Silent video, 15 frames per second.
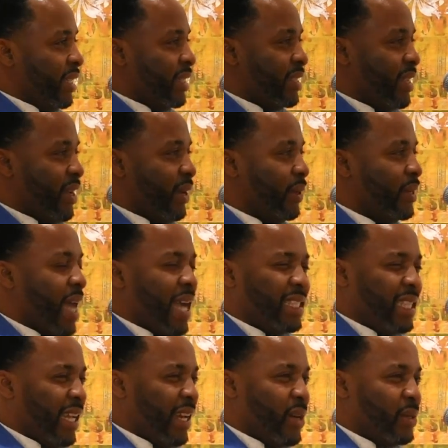So
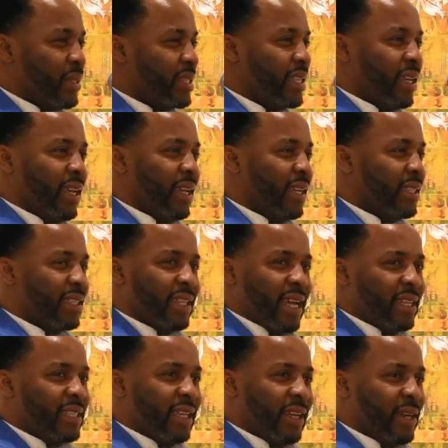1906,
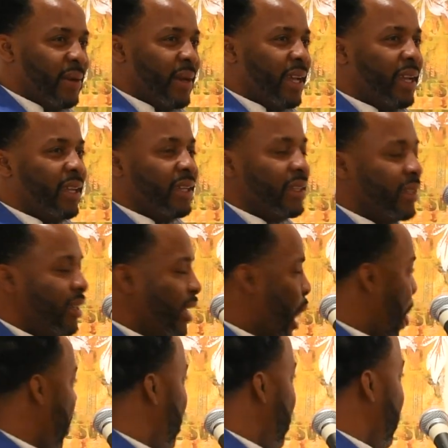1908,
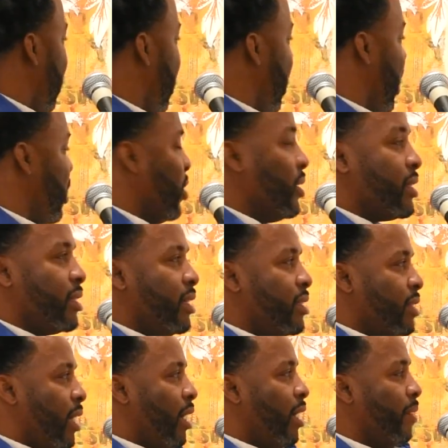and you'll see
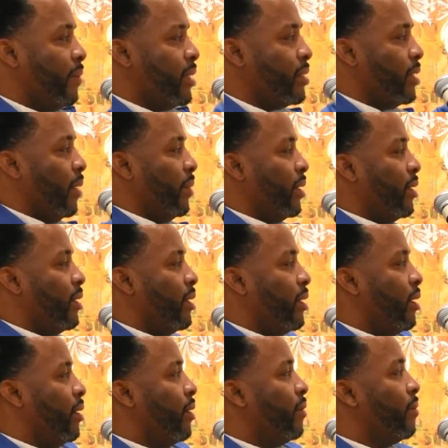some in some of
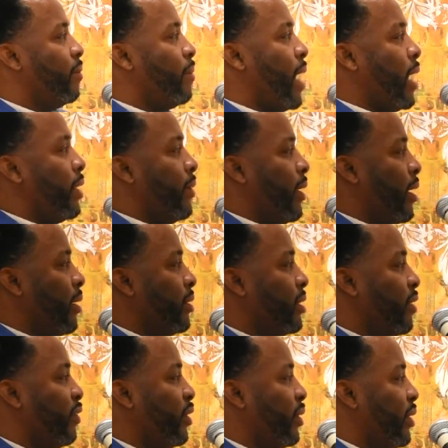the backgrounds
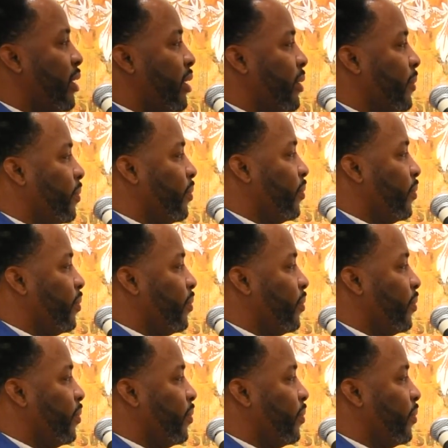if you go.